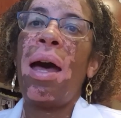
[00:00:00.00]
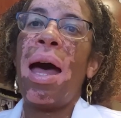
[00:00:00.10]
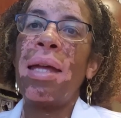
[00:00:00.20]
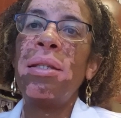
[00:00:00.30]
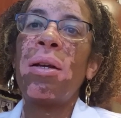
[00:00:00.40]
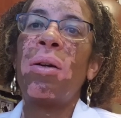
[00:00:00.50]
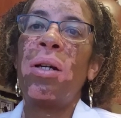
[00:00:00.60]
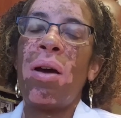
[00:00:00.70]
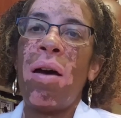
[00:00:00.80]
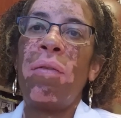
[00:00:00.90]
I
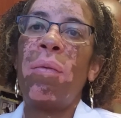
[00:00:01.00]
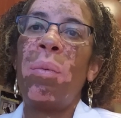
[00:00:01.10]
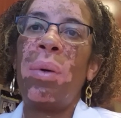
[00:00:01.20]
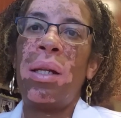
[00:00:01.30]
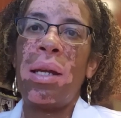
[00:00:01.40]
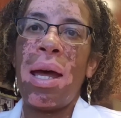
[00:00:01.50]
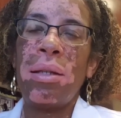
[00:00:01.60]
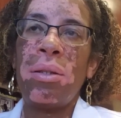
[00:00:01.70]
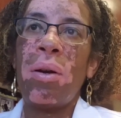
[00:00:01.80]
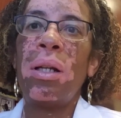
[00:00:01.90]
started off, when I
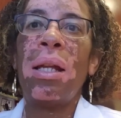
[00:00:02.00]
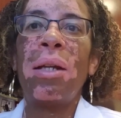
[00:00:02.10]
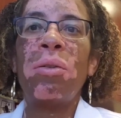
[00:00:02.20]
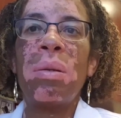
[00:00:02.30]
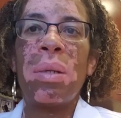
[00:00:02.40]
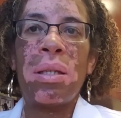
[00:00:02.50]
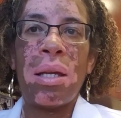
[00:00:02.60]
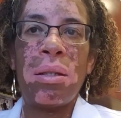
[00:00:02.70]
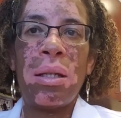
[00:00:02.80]
started light treatments,